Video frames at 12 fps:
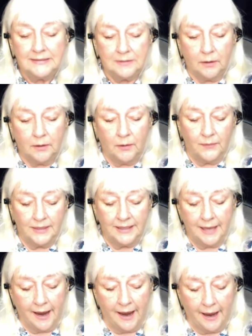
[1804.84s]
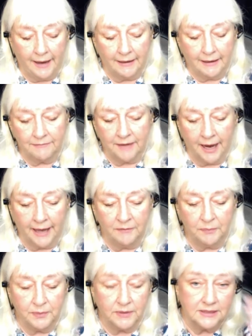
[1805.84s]
so, yeah, I've kind
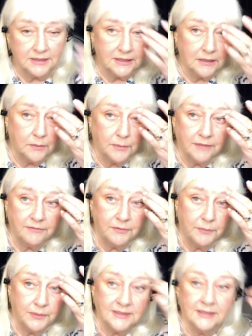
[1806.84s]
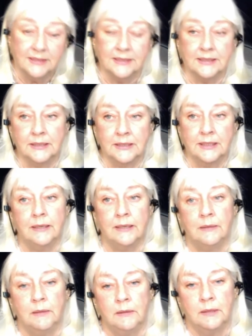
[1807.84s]
of built a little bit of a business
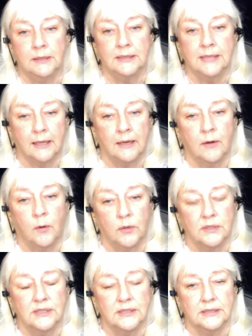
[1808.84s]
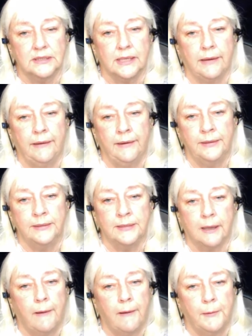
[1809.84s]
in selling courses
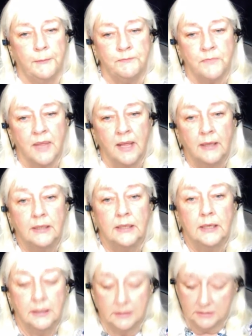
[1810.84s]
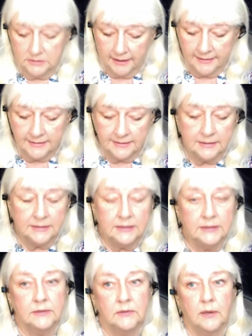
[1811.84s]
and trying
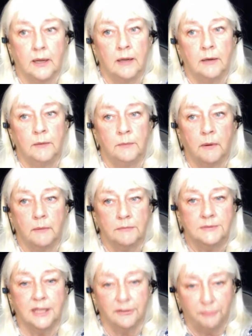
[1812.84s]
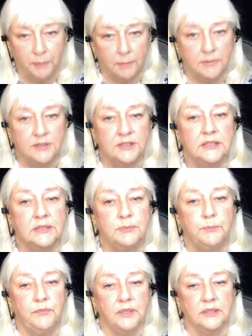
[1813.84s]
to self-publish
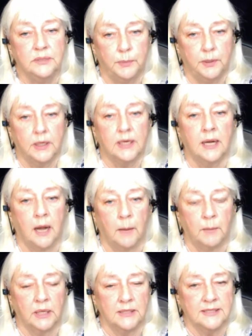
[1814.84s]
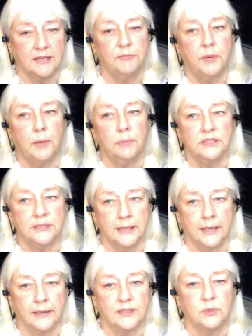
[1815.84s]
this book, and I'm going to self-publish the
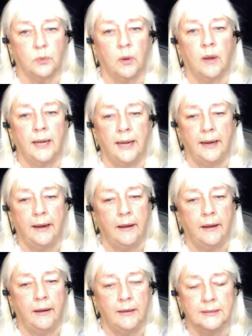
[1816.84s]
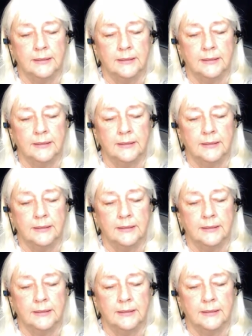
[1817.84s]
next one. And,